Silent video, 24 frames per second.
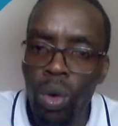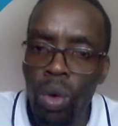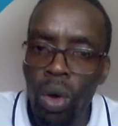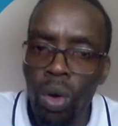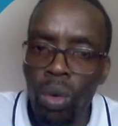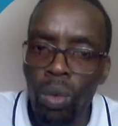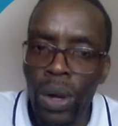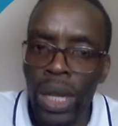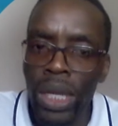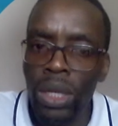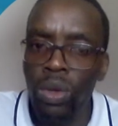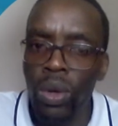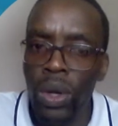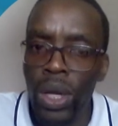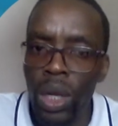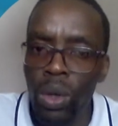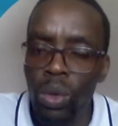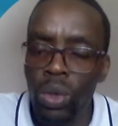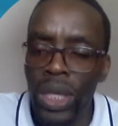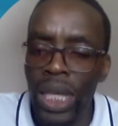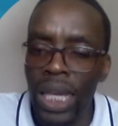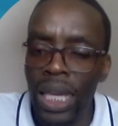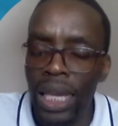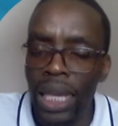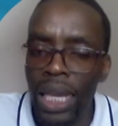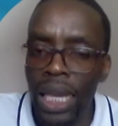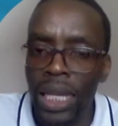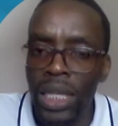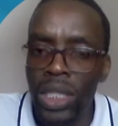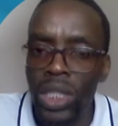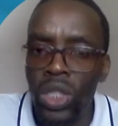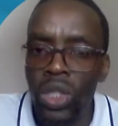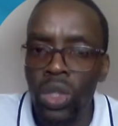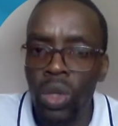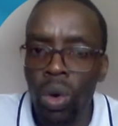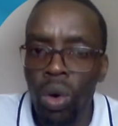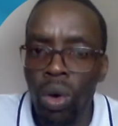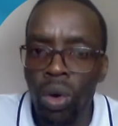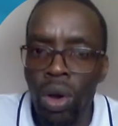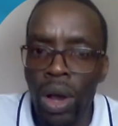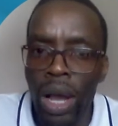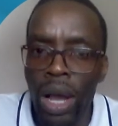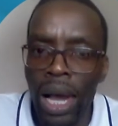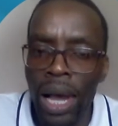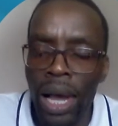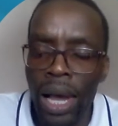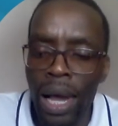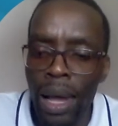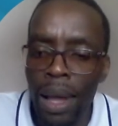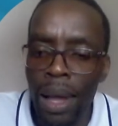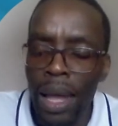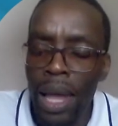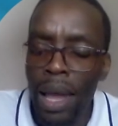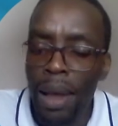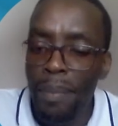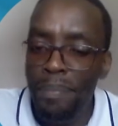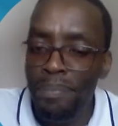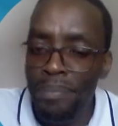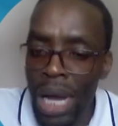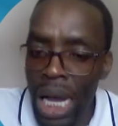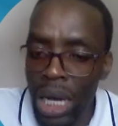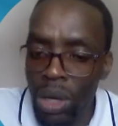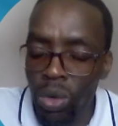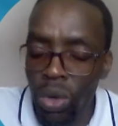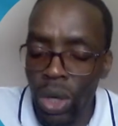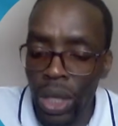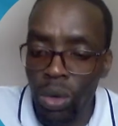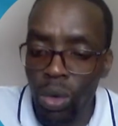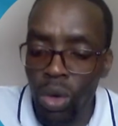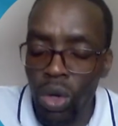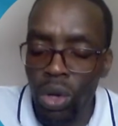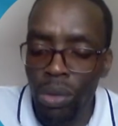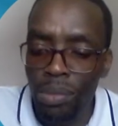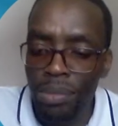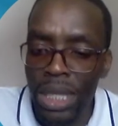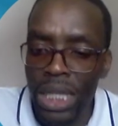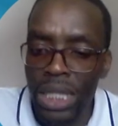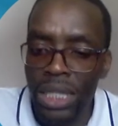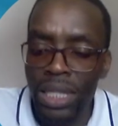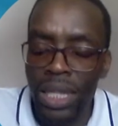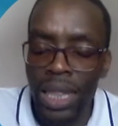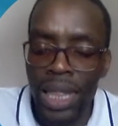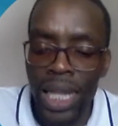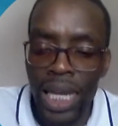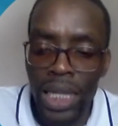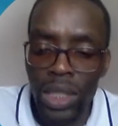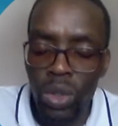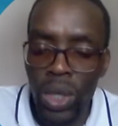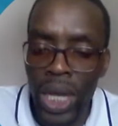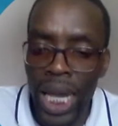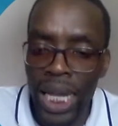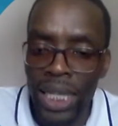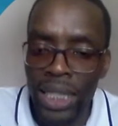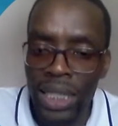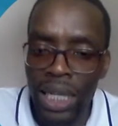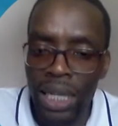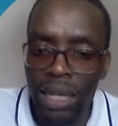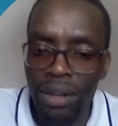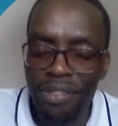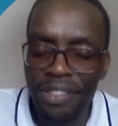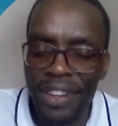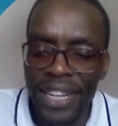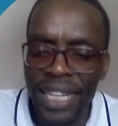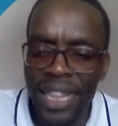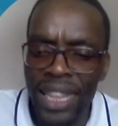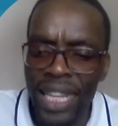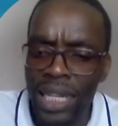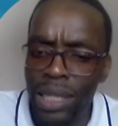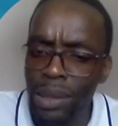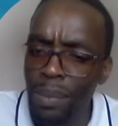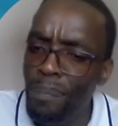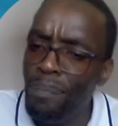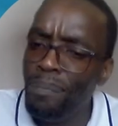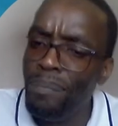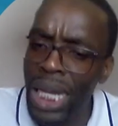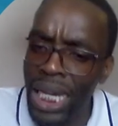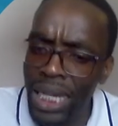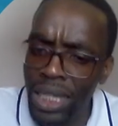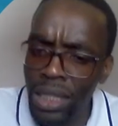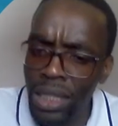when you were looking at your macroeconomics, that you identified that merit